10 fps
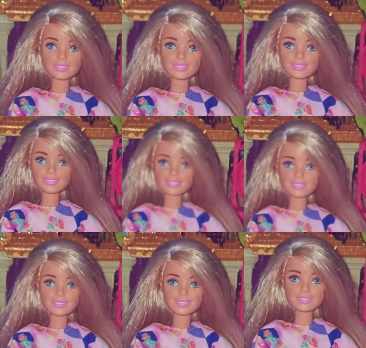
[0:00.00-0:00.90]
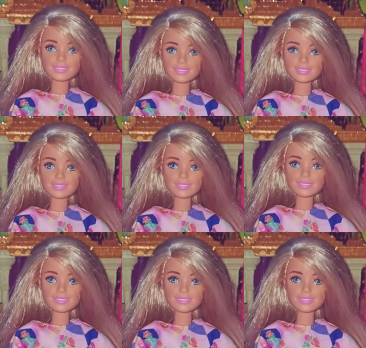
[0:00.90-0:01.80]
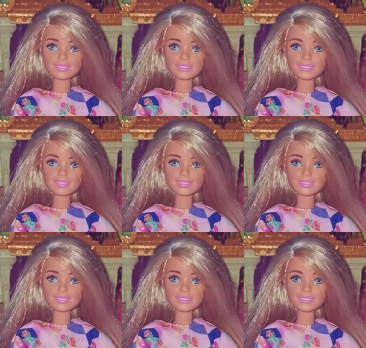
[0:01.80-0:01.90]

Nothing is said.